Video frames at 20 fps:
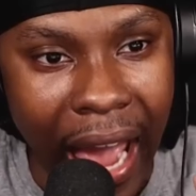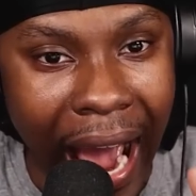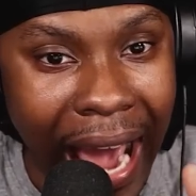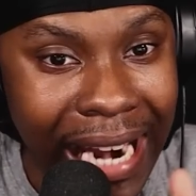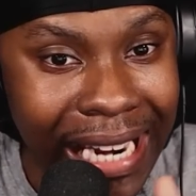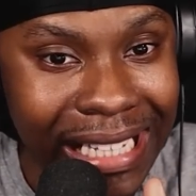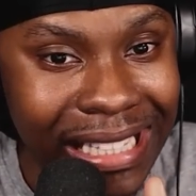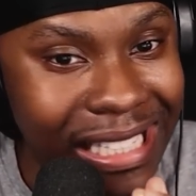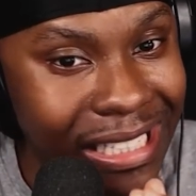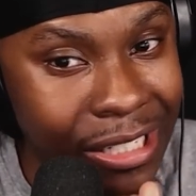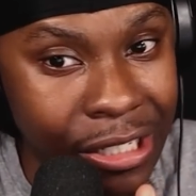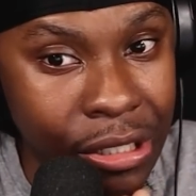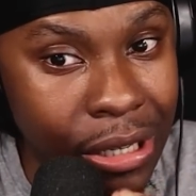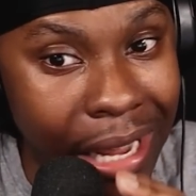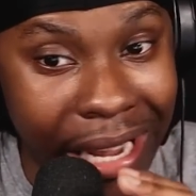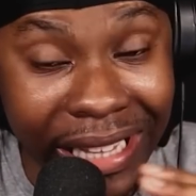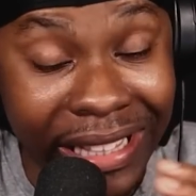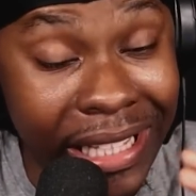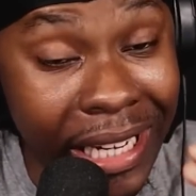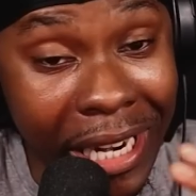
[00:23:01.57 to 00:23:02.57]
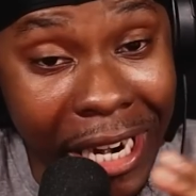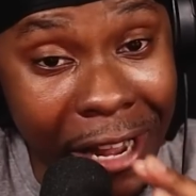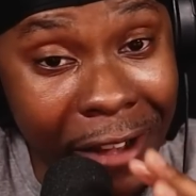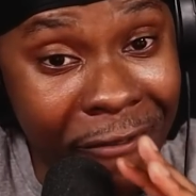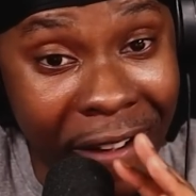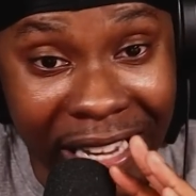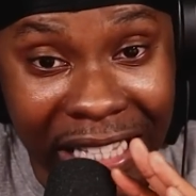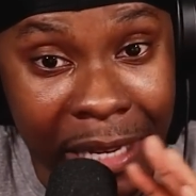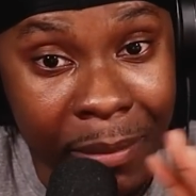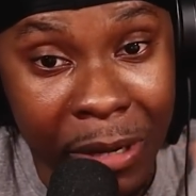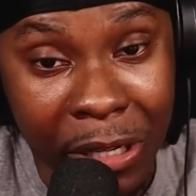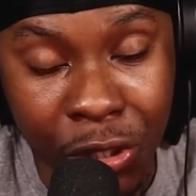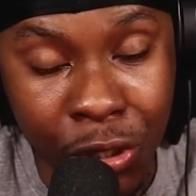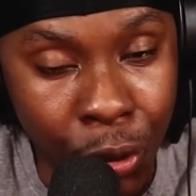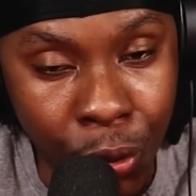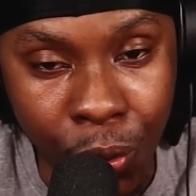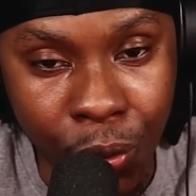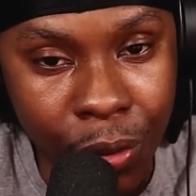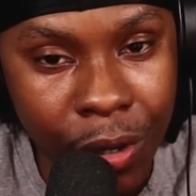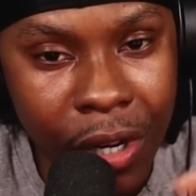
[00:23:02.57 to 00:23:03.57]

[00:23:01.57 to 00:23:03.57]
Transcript: and it didn't affect him at all.